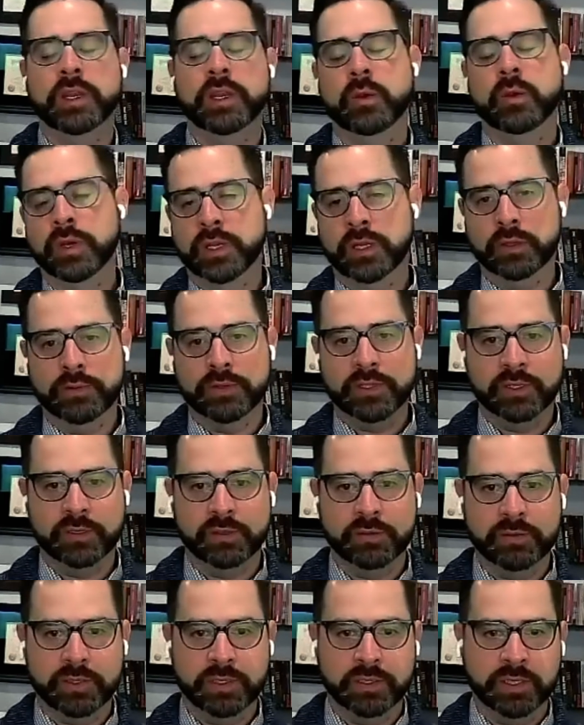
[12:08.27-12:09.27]
I don't want
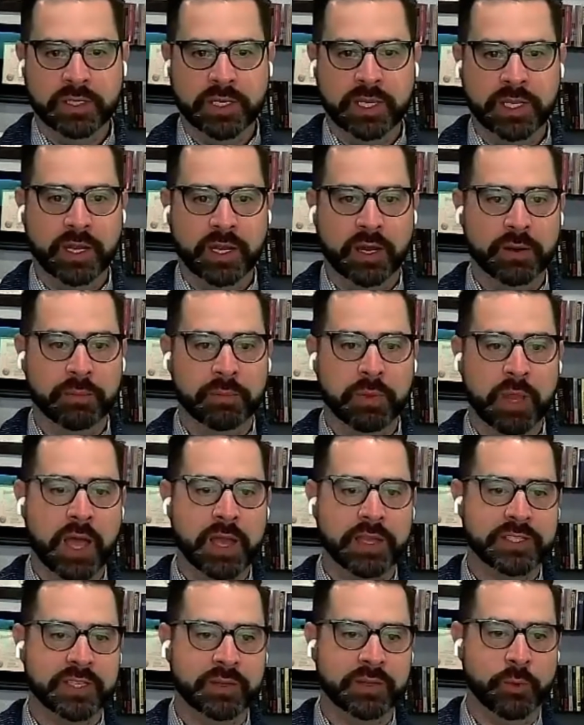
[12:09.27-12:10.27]
anyone to get
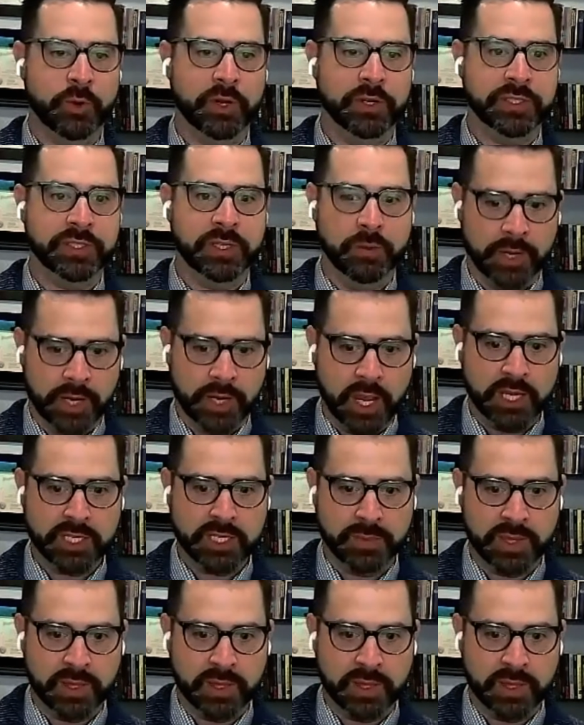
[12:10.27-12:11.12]
on a blast somewhere and say,